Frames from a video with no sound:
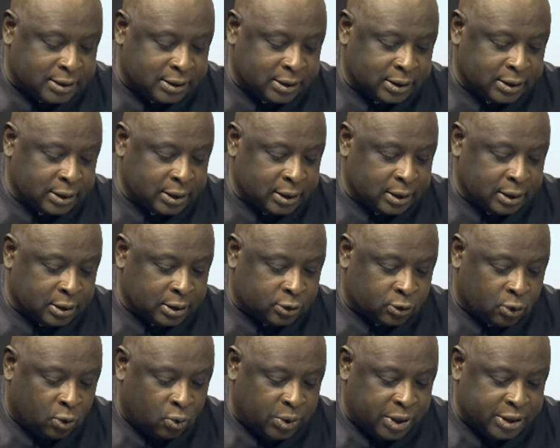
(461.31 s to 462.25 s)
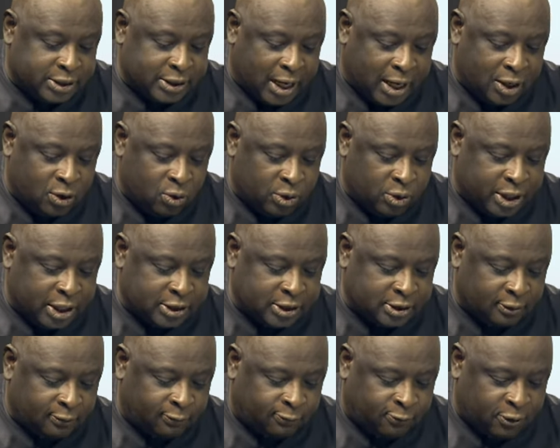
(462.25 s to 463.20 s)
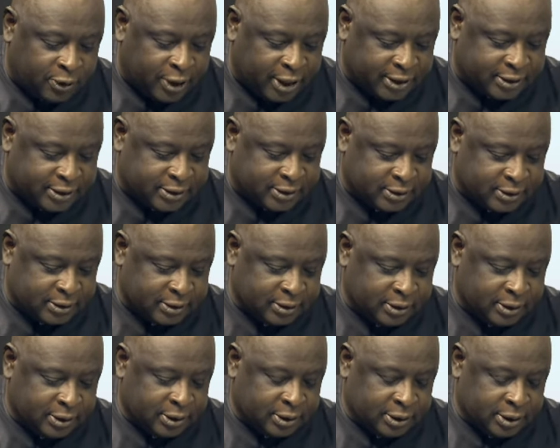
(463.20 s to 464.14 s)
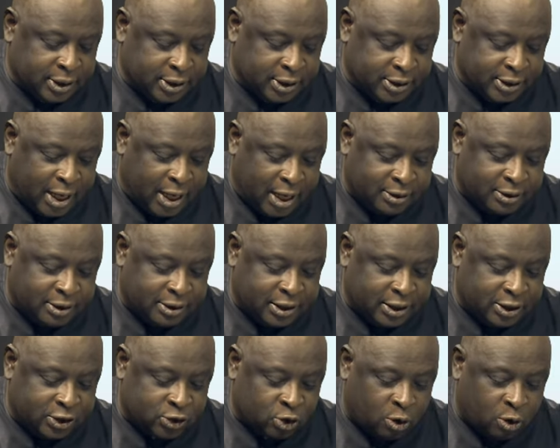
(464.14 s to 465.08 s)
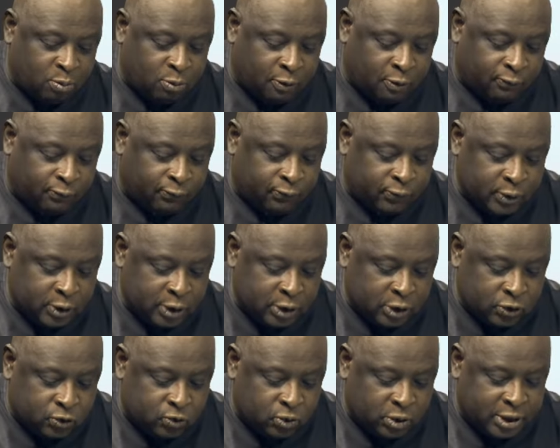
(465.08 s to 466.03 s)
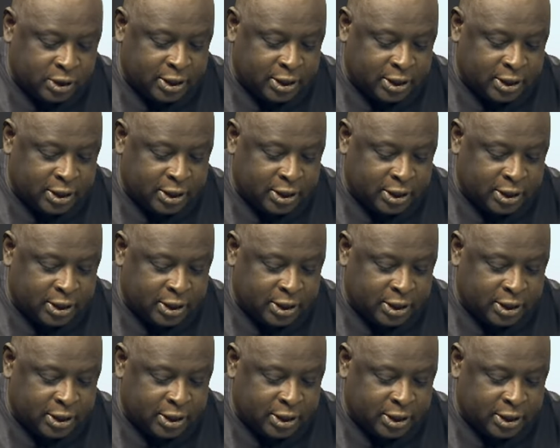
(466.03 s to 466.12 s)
act to which allocating forex in the aggregate sum of